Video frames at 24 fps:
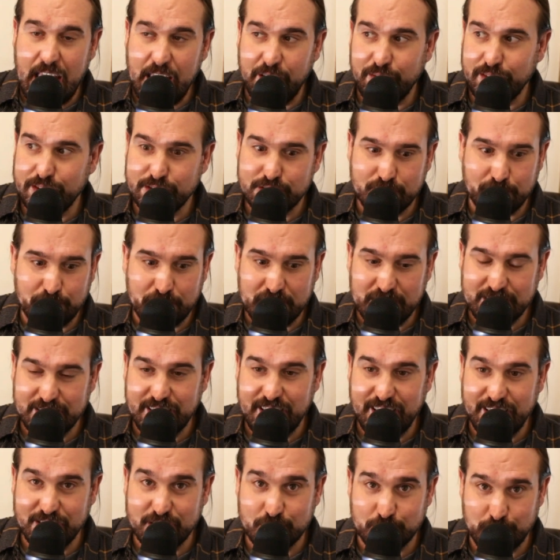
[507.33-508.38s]
Having something
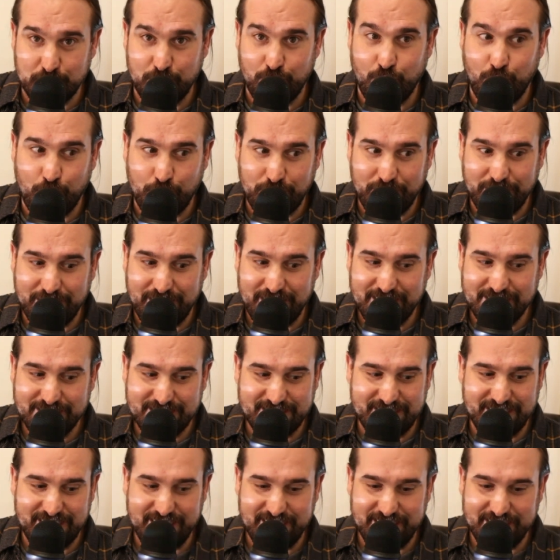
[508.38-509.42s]
tangible to work
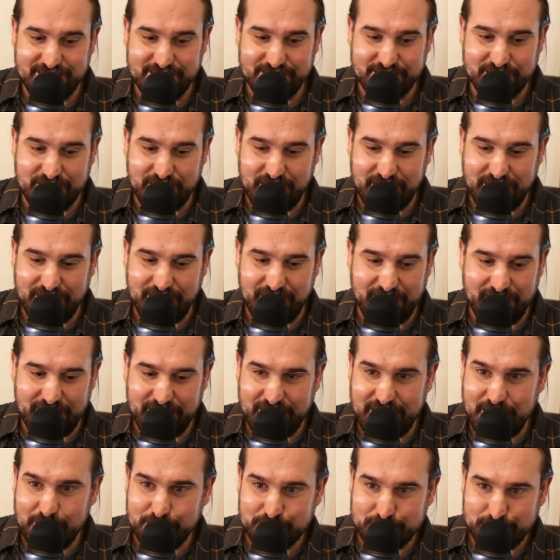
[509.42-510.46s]
against is
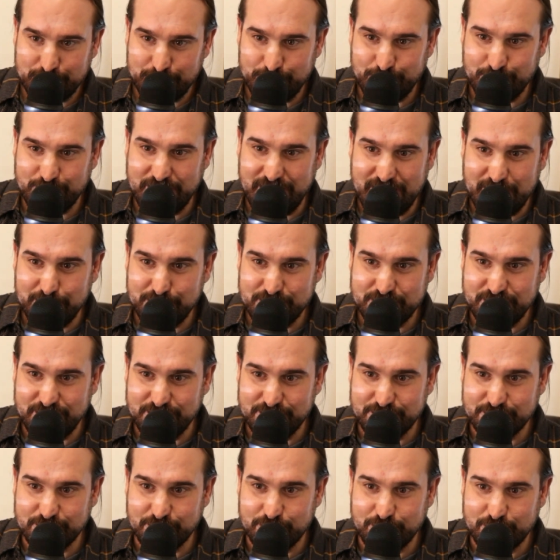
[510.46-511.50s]
an absolute game
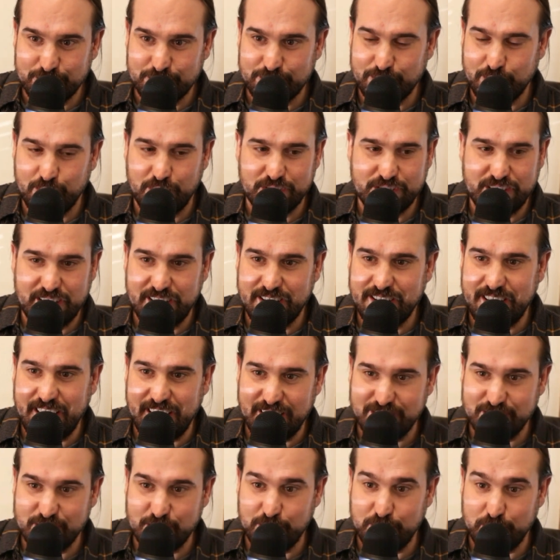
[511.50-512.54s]
changer. There's so much
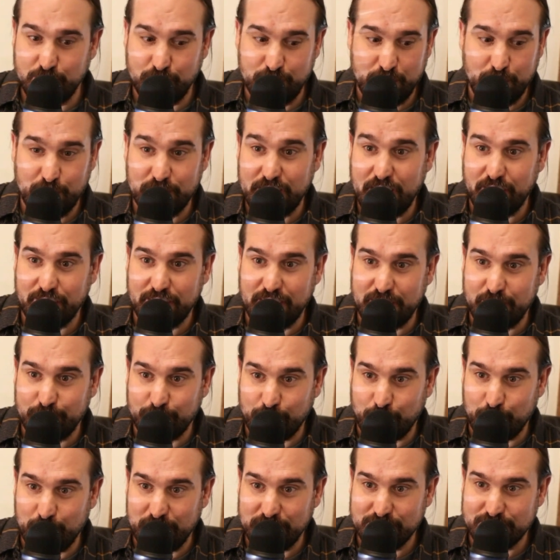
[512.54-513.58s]
intangibility without that
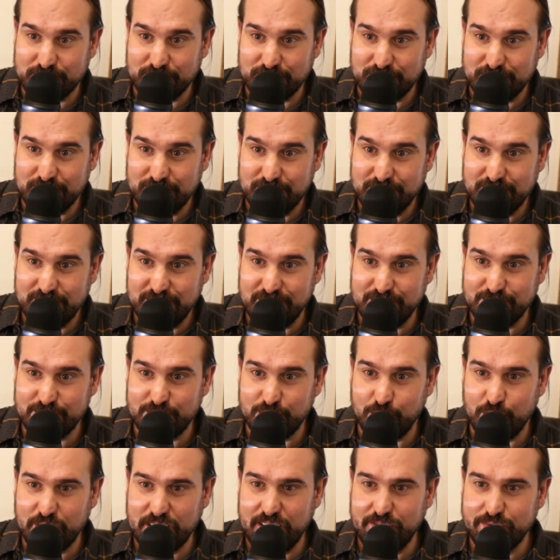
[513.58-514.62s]
information. And
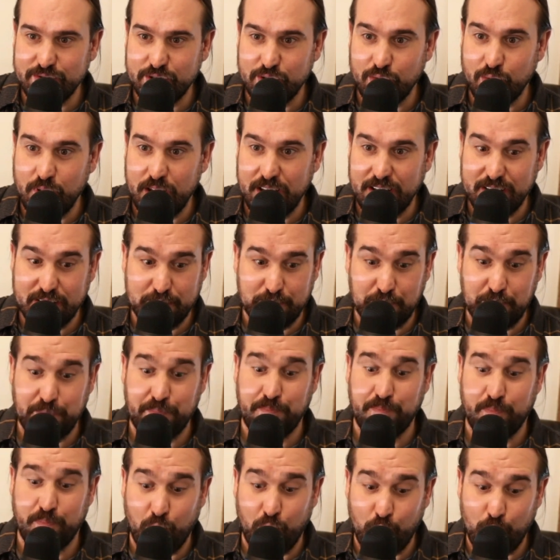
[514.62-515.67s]
so it gives you a
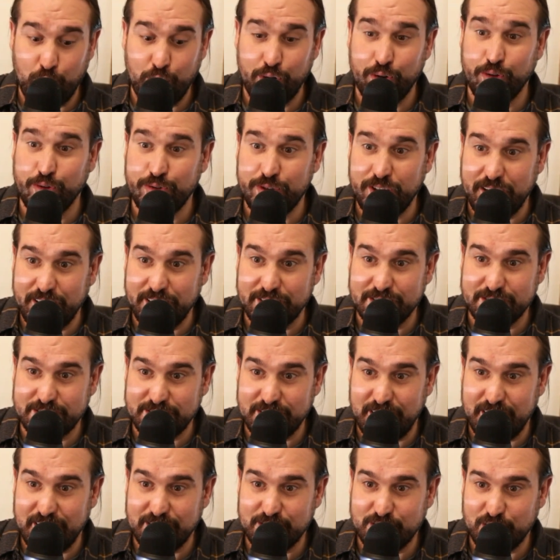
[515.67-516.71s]
real data
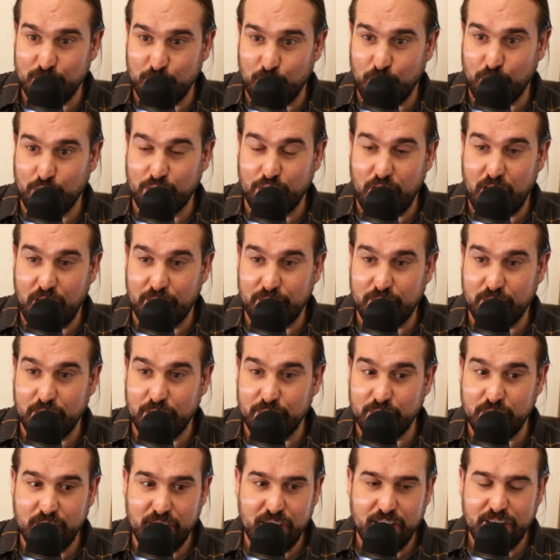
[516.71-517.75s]
set to work off
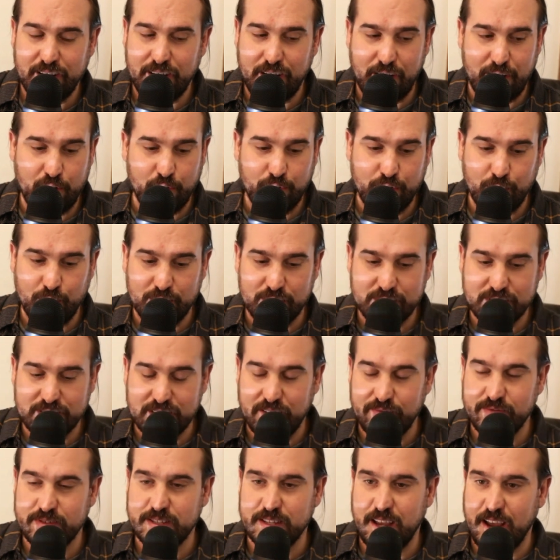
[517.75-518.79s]
of, not only once
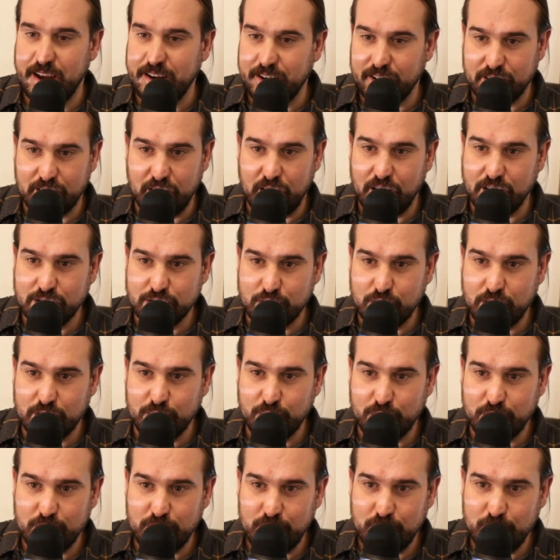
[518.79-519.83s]
they've signed a
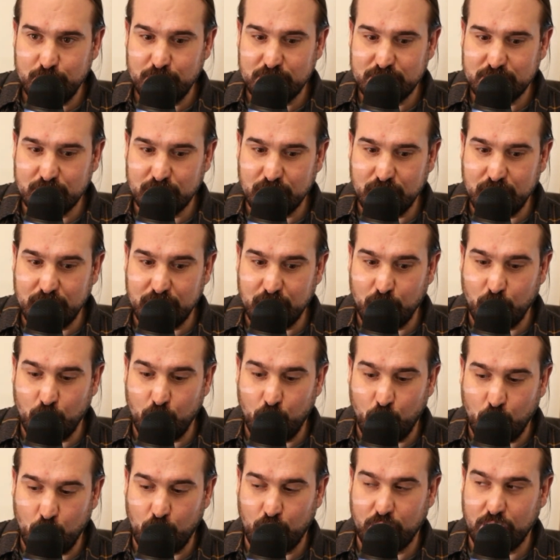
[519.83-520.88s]
contract with you, but to
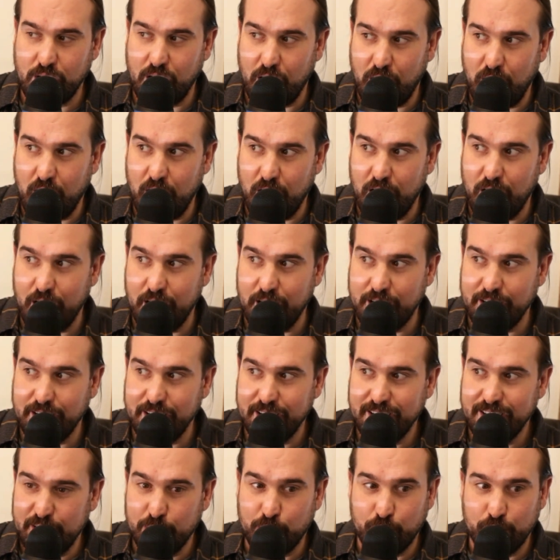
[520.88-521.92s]
work on
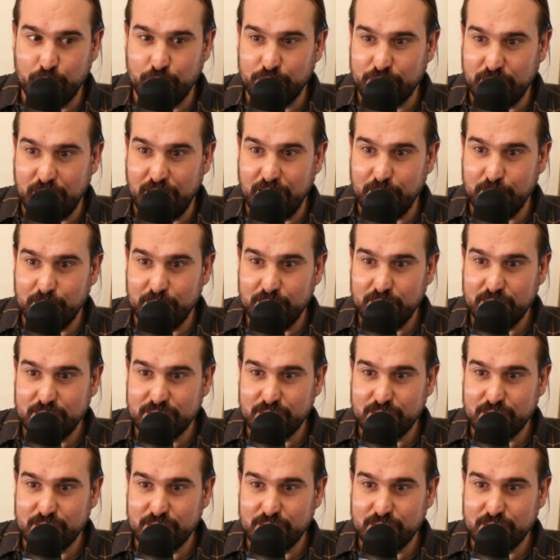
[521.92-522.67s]
in real time.